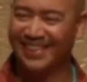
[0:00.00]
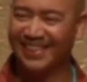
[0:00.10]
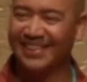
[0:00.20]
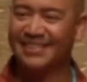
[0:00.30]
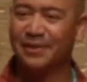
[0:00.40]

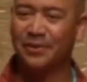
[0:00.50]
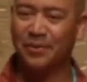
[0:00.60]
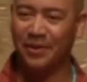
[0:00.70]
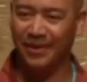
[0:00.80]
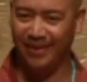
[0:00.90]
So
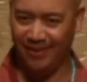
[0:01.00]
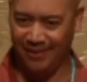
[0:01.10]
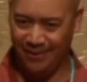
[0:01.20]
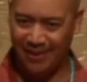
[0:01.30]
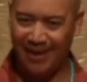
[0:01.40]

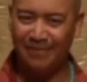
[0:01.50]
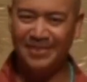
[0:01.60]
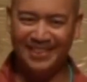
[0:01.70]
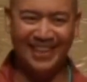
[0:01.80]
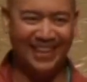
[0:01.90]
you have to
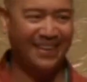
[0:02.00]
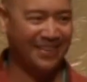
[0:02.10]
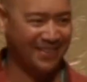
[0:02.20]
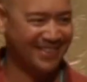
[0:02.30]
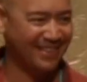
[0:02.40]
take care of
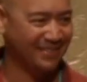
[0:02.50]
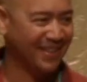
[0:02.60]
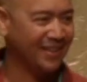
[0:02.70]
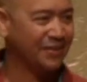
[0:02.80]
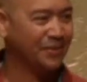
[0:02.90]
yourself. You
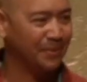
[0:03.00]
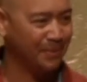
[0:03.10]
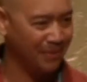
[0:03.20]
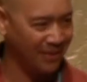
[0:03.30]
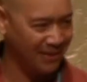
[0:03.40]
got to do
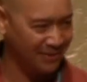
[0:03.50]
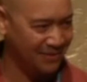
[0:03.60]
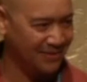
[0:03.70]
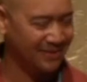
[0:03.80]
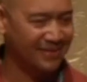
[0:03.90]

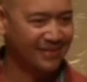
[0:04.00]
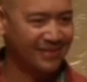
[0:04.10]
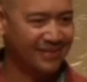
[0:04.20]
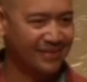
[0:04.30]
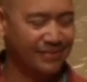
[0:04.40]
things
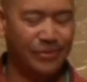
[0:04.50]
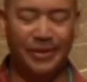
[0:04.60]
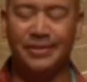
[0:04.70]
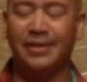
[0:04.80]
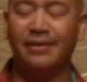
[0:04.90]
for
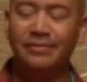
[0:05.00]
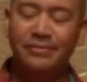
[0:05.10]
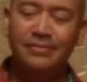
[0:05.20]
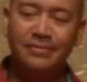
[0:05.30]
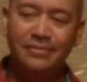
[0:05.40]
yourself.
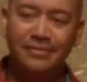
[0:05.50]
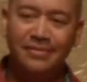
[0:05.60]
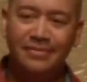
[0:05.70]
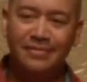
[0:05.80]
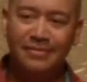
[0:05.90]

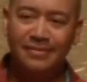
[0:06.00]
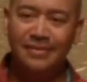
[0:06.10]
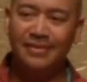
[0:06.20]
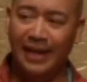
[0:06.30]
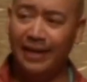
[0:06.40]

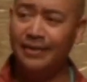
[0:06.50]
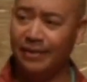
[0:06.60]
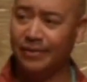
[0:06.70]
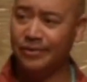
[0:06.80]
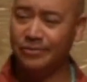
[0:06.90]
And
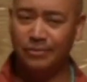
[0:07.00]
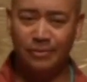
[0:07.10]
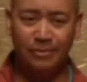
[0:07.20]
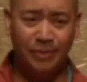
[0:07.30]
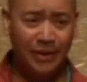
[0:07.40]
others.
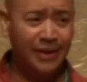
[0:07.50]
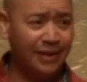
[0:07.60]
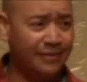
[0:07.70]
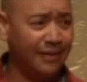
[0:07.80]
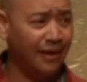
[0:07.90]
We're going to
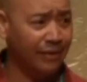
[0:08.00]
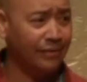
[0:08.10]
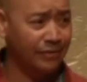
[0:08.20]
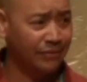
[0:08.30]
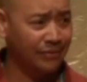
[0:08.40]
get to the
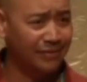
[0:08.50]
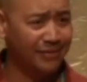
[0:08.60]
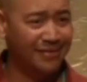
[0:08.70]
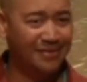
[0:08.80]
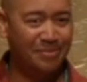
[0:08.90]
others,
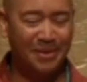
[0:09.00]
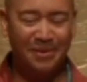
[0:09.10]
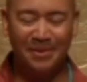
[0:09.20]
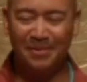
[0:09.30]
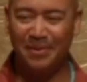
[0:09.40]
but
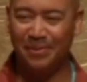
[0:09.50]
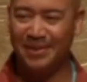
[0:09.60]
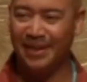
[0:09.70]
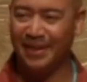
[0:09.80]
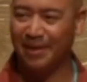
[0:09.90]
we're
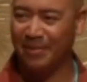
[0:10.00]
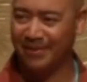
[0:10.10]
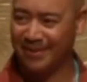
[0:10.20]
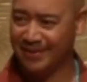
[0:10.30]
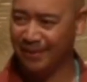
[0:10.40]
talking
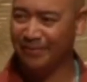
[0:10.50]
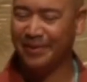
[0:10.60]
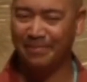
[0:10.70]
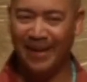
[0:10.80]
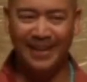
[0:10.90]
about
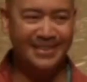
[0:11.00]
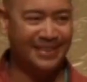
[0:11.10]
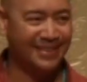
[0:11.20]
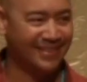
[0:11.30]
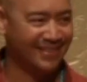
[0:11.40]

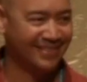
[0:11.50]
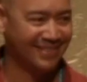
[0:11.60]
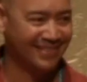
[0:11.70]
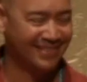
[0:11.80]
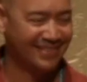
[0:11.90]
self-compassion.
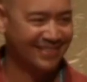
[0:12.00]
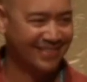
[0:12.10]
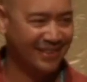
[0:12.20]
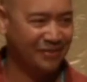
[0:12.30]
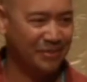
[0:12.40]

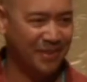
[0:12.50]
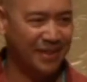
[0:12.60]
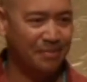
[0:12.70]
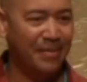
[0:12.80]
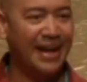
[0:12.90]
You have to be
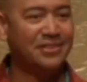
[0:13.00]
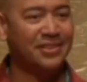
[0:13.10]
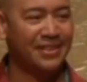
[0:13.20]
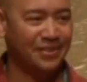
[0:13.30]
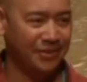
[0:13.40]

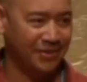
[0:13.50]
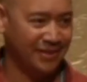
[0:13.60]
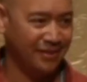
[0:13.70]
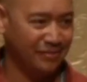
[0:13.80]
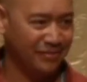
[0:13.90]
compassionate to
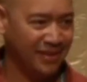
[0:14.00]
yourself.